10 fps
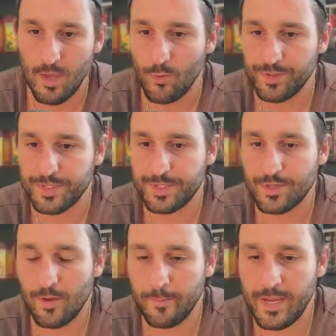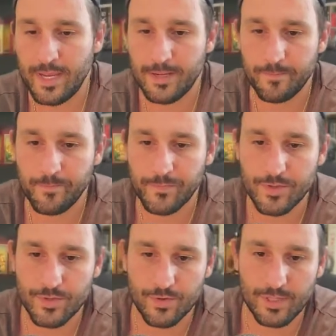What does this all mean?
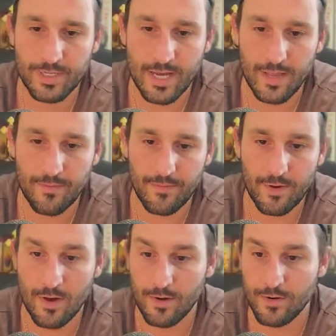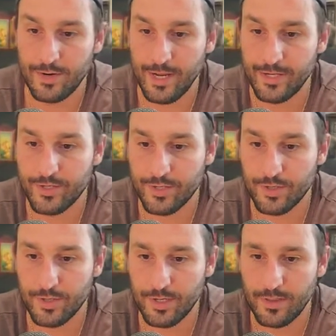Certainly not to conquer
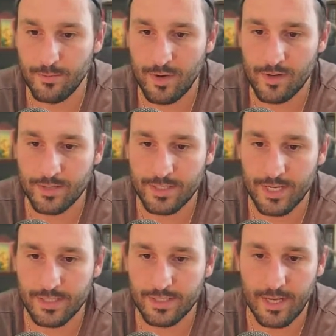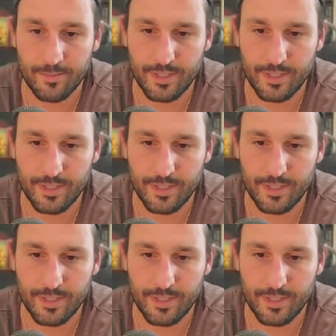nature in the modern sense, namely